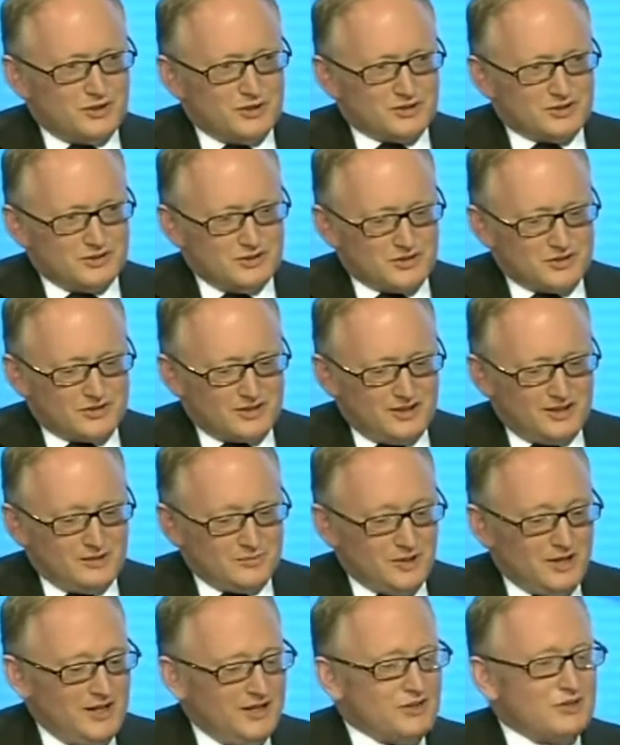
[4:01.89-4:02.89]
brokers,
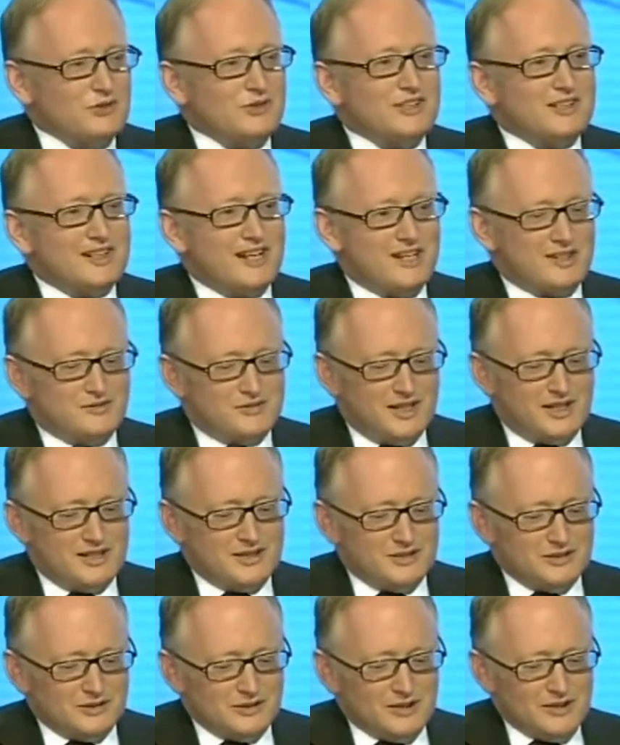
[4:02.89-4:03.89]
do they add
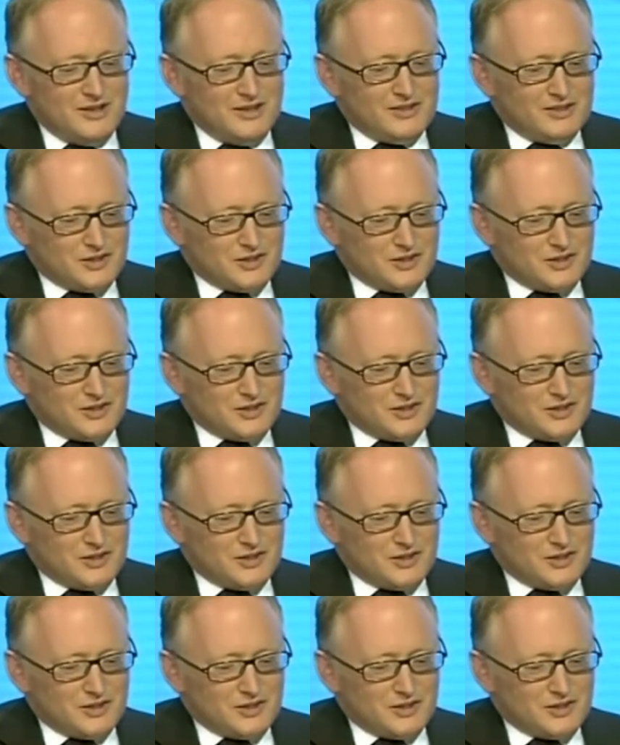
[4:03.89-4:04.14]
value?